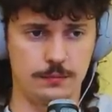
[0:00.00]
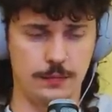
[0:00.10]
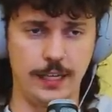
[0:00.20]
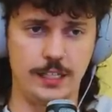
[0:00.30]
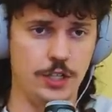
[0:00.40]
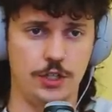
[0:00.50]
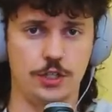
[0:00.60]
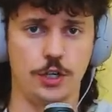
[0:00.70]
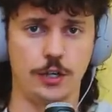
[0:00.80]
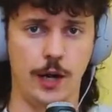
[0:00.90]
liked his
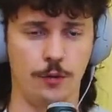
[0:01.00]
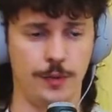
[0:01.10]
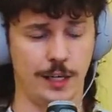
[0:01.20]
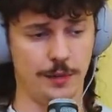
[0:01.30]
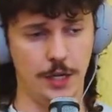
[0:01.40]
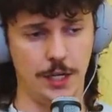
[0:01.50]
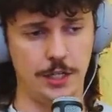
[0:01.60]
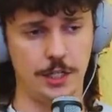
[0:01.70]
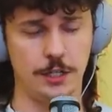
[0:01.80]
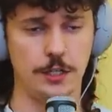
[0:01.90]
shirt, I wouldn't be like, yo, nice
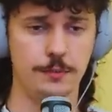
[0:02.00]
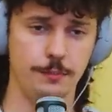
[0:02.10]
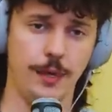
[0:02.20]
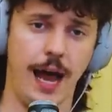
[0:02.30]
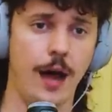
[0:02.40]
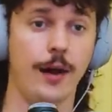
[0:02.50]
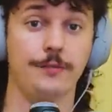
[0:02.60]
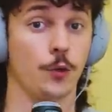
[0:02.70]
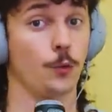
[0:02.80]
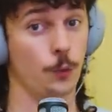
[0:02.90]
shirt, dude. But I would
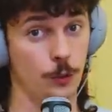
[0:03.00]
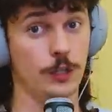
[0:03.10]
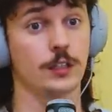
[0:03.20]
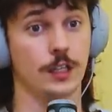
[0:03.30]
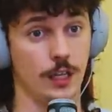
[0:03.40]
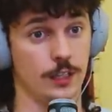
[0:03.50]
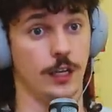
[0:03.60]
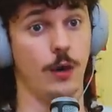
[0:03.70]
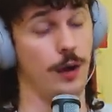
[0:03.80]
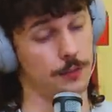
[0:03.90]
have to really like,
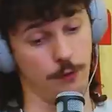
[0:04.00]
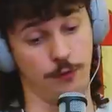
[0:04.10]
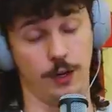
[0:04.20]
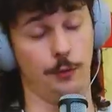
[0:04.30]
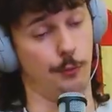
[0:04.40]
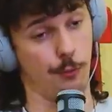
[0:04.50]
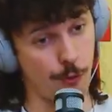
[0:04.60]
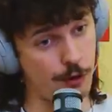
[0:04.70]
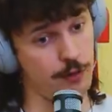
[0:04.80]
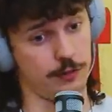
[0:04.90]
I would have to fucking
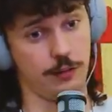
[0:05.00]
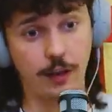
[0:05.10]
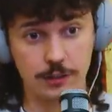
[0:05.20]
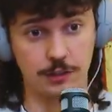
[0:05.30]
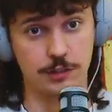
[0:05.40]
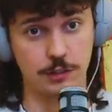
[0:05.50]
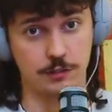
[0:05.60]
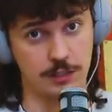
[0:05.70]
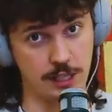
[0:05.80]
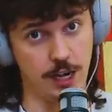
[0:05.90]
really like the shirt
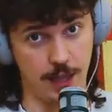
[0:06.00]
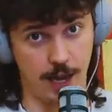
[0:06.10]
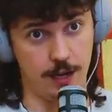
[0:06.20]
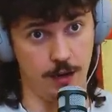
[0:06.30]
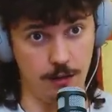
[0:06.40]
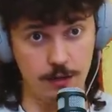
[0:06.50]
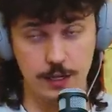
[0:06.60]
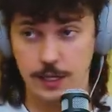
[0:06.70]
to say that, you know?